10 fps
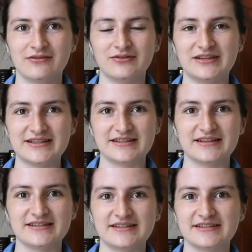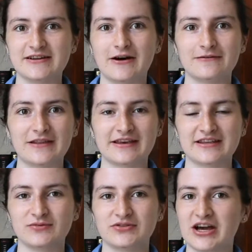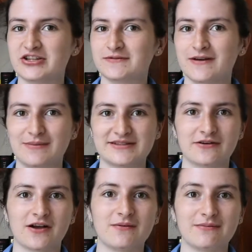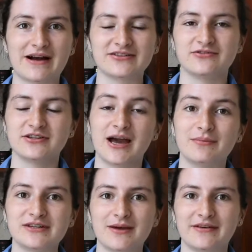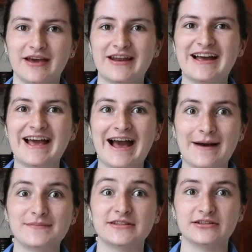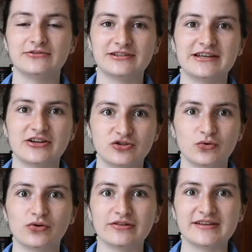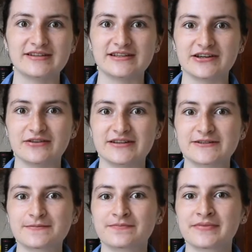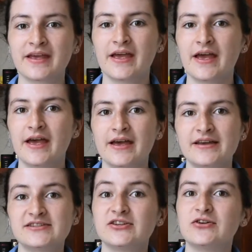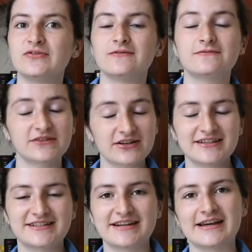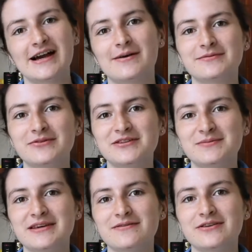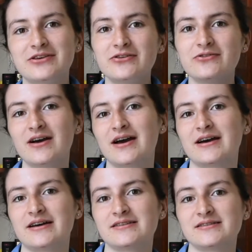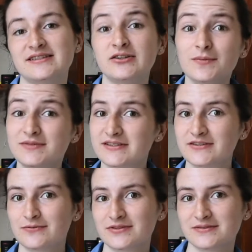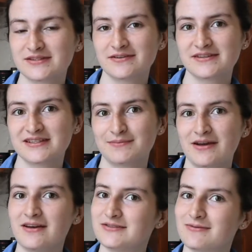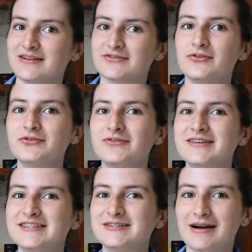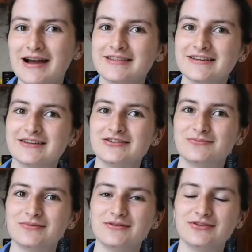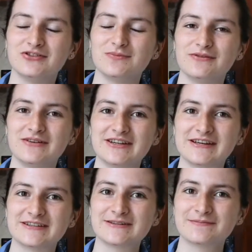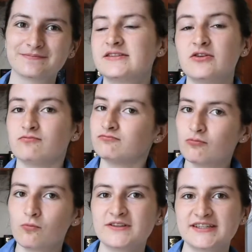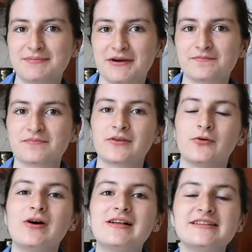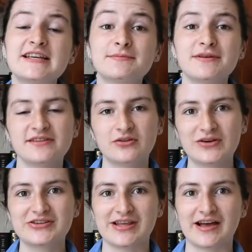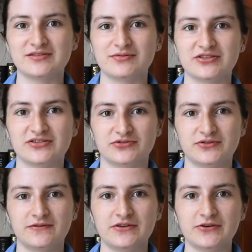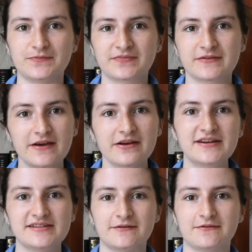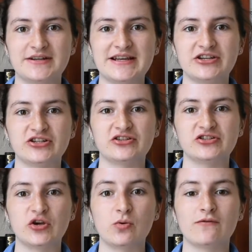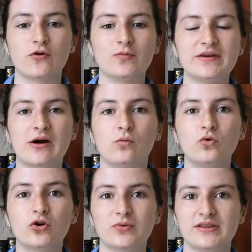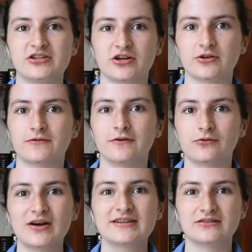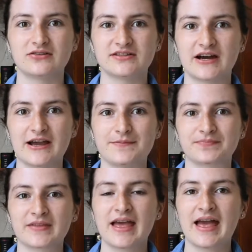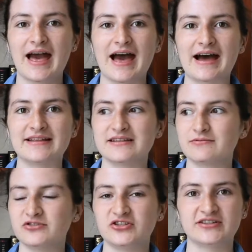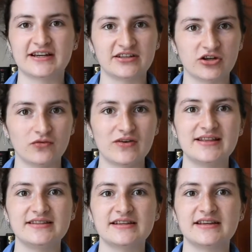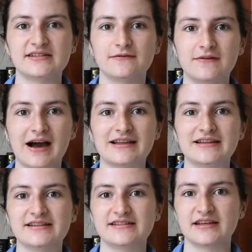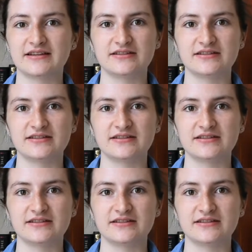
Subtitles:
releases and stuff. Like, it's one that I just find myself coming back to time and time again. I absolutely adore this series. So, starting today, I'm going to be giving you a synopsis of what the series is about, as well as all the reasons why I think you should be reading it. So, what's it about? Well, it takes place in the Witchlands, which is sort of, you know, various different nations who have all been at war with each other for quite a long time, and it was just getting horrendous, the violence and